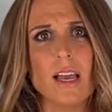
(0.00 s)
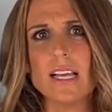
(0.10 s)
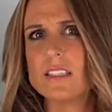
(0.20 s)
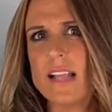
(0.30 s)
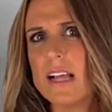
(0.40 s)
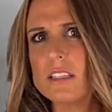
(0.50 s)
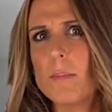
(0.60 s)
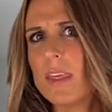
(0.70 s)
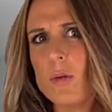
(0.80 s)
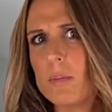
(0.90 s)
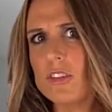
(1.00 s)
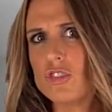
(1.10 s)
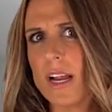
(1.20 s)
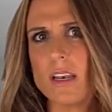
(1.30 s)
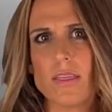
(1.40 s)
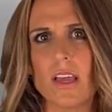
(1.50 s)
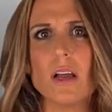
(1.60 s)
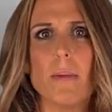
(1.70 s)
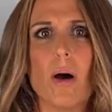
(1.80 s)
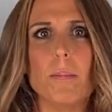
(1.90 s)
It's not something we've been trained to think
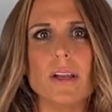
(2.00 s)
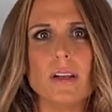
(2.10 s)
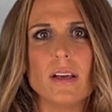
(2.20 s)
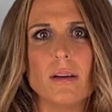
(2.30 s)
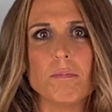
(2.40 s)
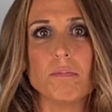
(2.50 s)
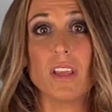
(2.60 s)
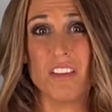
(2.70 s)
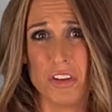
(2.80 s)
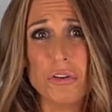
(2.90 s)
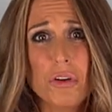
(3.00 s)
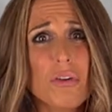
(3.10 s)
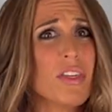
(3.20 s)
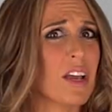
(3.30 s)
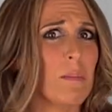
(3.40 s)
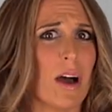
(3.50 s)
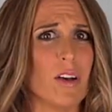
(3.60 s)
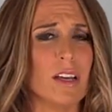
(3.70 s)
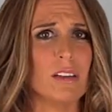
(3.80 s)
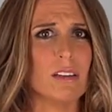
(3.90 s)
about, but if you do think about
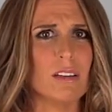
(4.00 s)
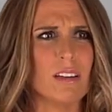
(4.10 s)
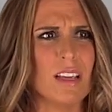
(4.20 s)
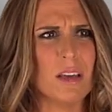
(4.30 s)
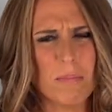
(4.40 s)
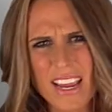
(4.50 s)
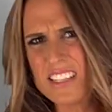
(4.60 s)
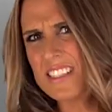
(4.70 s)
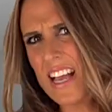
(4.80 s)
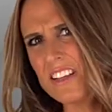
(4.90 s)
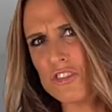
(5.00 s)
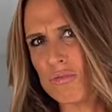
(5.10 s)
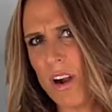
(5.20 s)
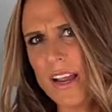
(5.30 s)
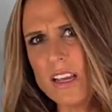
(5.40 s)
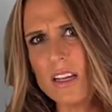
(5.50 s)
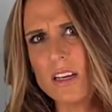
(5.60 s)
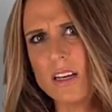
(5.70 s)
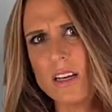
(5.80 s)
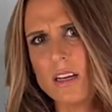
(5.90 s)
it, it makes sense, right?
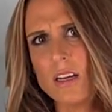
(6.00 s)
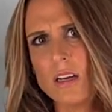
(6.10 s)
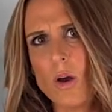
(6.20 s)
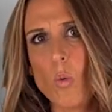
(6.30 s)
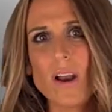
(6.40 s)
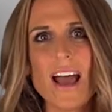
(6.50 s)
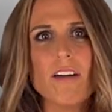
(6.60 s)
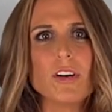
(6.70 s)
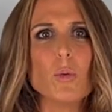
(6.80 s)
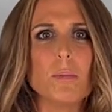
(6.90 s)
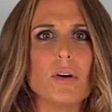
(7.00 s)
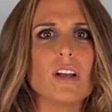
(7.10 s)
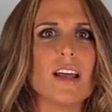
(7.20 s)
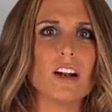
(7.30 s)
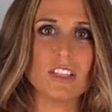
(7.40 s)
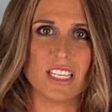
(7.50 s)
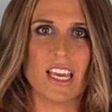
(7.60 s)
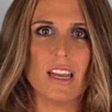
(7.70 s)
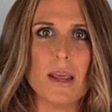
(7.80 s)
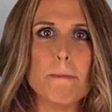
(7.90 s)
Whatever we put on our
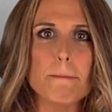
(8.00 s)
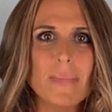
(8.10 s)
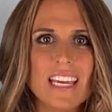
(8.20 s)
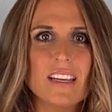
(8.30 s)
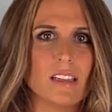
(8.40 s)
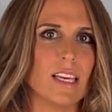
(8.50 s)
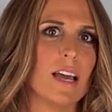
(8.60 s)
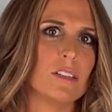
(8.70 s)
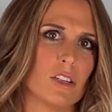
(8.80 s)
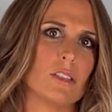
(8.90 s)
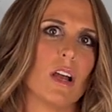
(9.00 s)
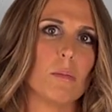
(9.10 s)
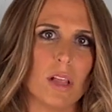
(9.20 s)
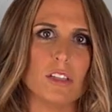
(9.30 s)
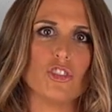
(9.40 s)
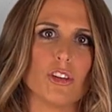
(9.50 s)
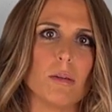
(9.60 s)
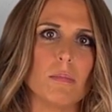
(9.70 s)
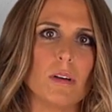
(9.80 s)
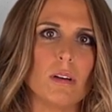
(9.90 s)
skin immediately enters our
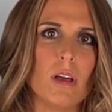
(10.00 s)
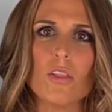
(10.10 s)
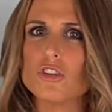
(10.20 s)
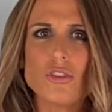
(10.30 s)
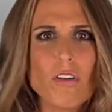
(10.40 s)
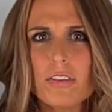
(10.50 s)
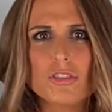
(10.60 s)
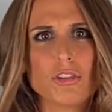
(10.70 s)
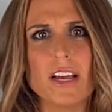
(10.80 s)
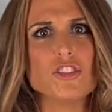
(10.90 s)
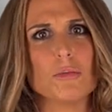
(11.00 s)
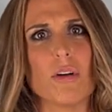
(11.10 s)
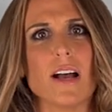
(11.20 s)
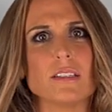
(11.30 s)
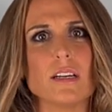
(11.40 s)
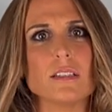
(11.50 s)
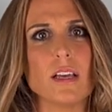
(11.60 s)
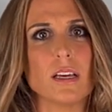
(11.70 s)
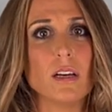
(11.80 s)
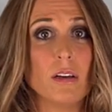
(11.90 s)
bloodstream. There's no filtration process
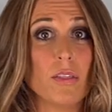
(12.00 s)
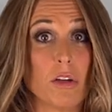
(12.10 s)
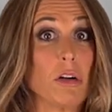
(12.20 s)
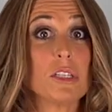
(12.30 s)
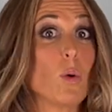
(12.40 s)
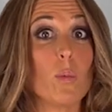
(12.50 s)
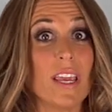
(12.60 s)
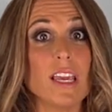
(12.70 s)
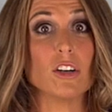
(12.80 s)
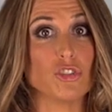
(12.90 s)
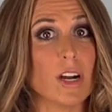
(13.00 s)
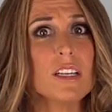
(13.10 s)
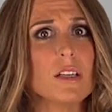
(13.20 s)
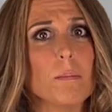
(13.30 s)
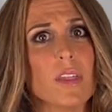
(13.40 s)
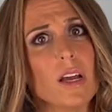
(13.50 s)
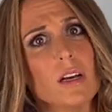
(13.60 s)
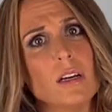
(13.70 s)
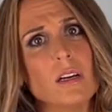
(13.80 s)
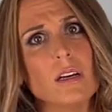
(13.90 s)
like there is when we or drink something.
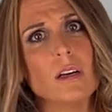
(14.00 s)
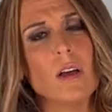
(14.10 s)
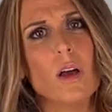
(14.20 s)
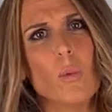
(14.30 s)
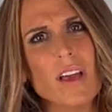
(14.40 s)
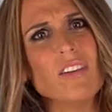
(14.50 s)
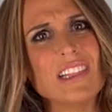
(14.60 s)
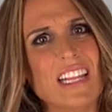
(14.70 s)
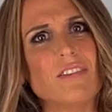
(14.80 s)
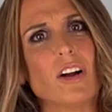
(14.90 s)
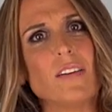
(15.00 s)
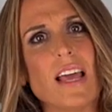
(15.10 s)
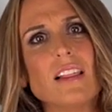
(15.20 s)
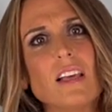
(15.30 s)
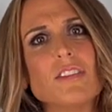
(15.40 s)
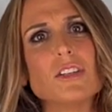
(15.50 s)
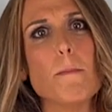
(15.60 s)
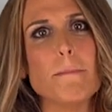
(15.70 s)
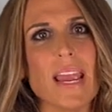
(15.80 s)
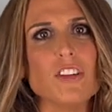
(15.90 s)
We have a liver, and that liver is a
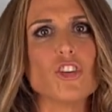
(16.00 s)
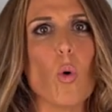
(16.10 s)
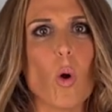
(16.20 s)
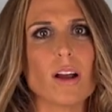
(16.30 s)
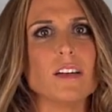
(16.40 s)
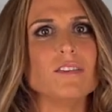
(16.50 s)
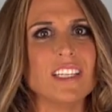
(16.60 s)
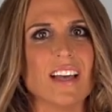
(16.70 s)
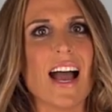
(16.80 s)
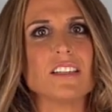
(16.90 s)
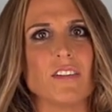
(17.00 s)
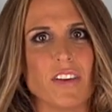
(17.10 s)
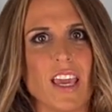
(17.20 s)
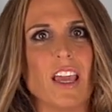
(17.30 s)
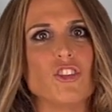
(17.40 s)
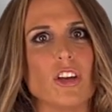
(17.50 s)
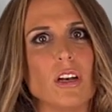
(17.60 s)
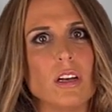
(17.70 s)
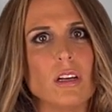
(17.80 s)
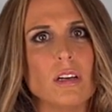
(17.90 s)
major organ of
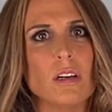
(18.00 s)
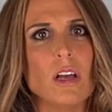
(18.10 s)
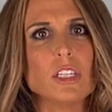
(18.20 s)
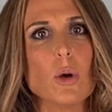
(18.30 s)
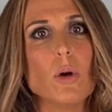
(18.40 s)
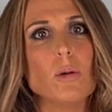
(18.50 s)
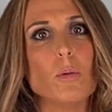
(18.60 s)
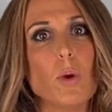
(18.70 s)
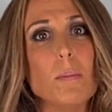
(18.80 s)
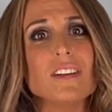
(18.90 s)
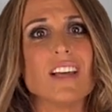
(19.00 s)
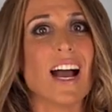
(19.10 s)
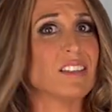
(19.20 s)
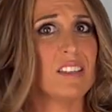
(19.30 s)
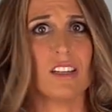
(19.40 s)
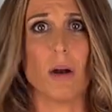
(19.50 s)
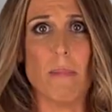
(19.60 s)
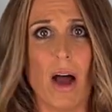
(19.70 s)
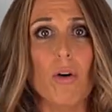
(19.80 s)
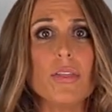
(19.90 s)
detoxification. So when we put toxins in our
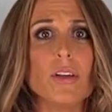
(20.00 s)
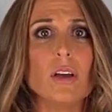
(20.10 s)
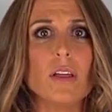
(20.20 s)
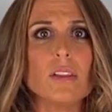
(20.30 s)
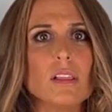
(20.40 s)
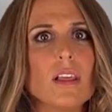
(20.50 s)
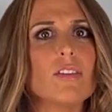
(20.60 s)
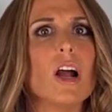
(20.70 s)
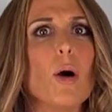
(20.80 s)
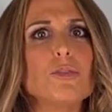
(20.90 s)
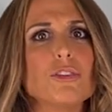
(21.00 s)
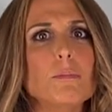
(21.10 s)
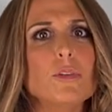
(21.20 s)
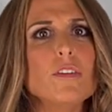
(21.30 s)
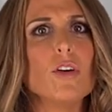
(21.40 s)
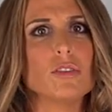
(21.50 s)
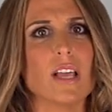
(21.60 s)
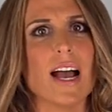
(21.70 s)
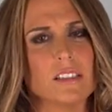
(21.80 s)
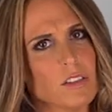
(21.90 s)
mouth, the liver helps remove those
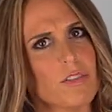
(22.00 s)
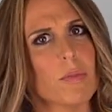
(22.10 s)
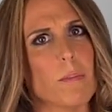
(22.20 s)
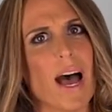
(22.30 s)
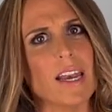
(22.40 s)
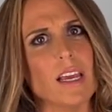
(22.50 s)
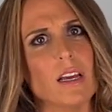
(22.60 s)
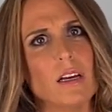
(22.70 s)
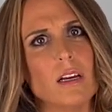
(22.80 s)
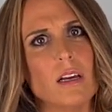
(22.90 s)
toxins from the body.